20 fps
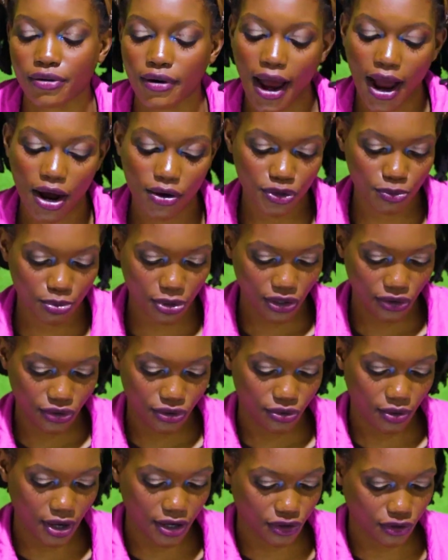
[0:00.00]
crowd
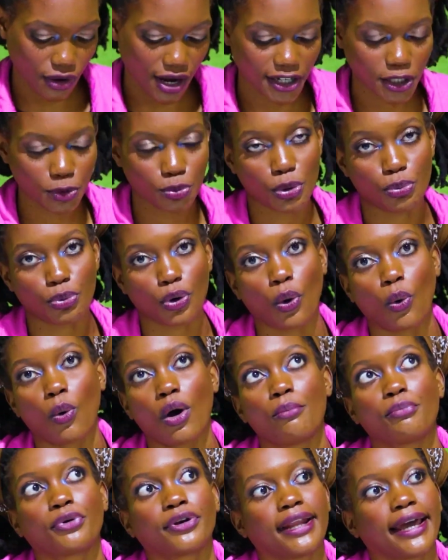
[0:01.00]
because you attract people who
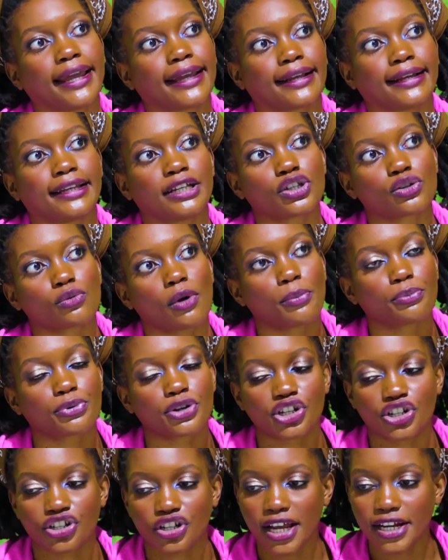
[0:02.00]
are more likely to
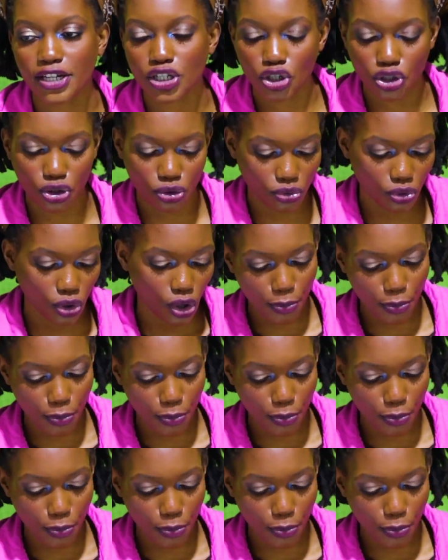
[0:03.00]
appreciate you,